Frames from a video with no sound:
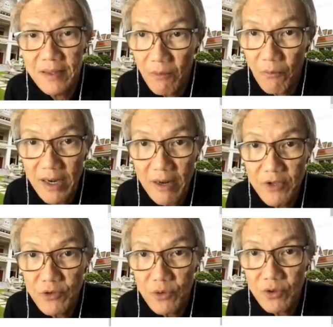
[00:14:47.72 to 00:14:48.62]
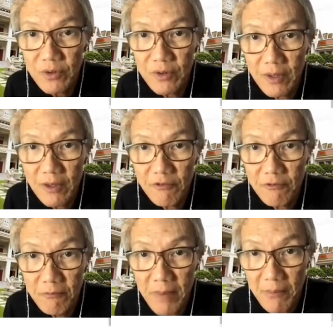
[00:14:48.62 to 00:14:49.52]
Whether we choose
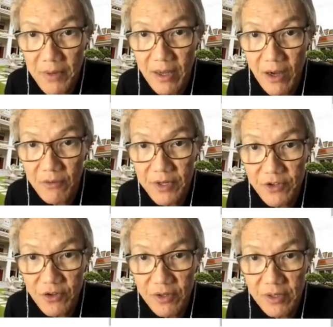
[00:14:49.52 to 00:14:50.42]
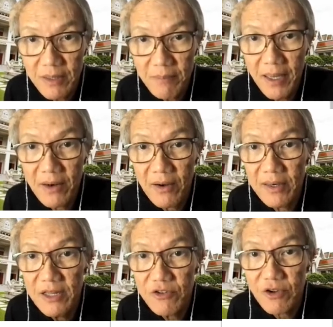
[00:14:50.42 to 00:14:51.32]
memory or register depend on
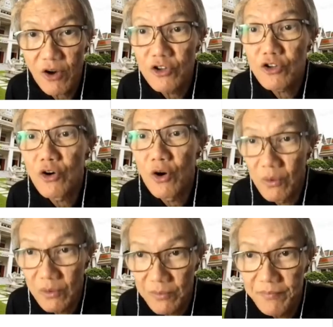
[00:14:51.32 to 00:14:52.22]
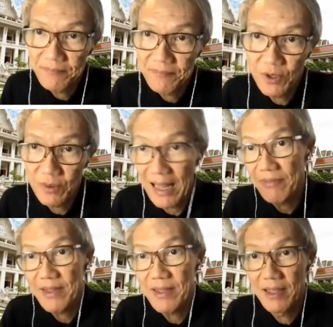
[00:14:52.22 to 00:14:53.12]
this control. So that
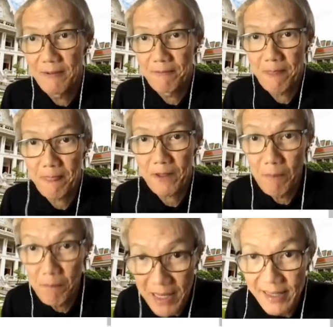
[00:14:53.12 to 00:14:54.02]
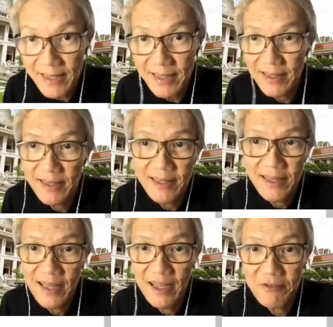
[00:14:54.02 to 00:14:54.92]
the complete
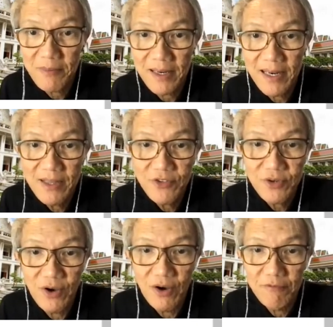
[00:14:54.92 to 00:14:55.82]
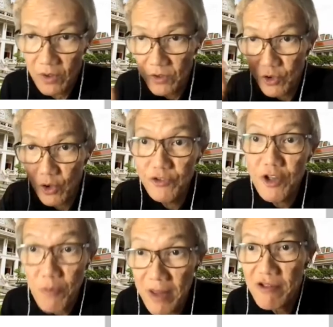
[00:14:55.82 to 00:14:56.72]
explanation of control
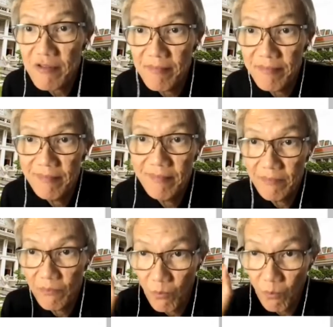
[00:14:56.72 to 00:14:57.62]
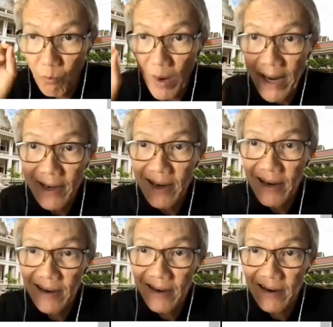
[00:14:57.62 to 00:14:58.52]
sequence when
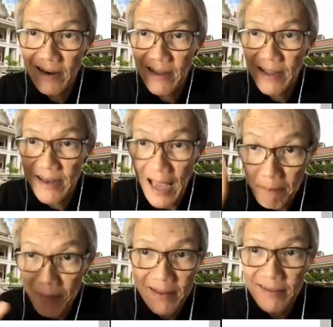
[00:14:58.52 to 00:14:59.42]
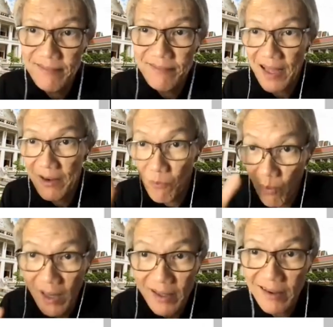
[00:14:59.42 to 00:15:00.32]
it happened and
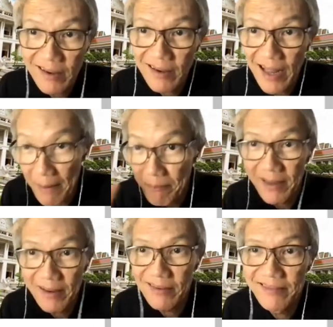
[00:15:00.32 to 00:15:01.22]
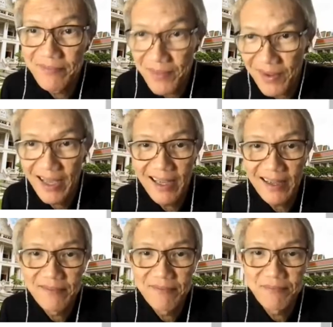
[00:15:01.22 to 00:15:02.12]
what happened. Okay,
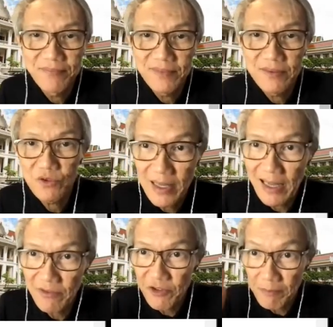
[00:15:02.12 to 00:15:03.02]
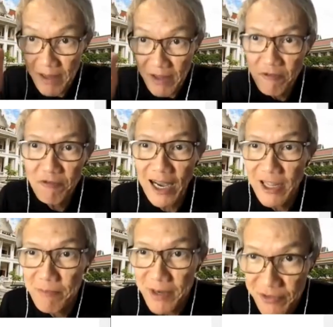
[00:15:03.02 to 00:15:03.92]
we can specify
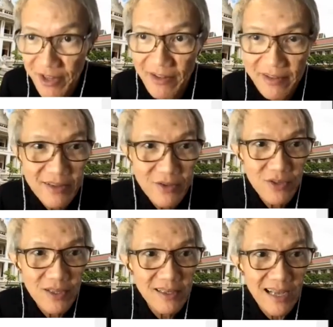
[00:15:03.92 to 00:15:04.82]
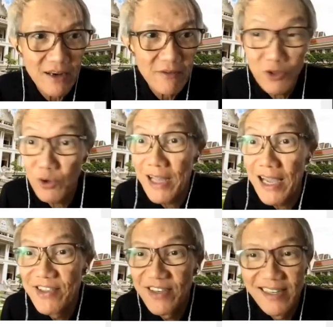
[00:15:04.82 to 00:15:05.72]
it precisely using the kind of
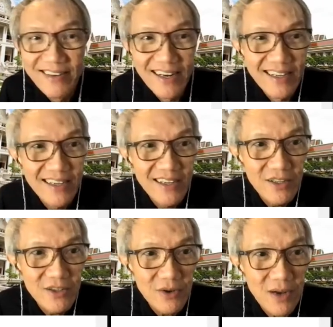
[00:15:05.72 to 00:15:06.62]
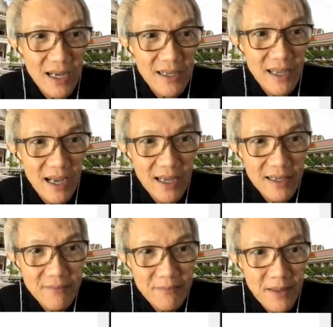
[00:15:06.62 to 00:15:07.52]
notation. So
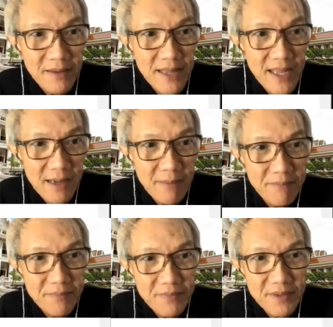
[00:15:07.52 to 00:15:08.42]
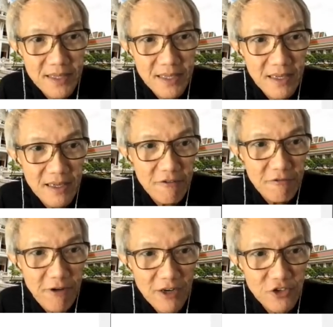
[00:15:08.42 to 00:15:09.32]
I name the
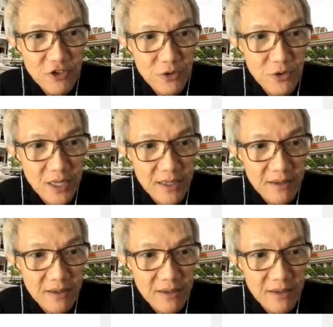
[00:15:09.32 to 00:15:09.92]
functional unit.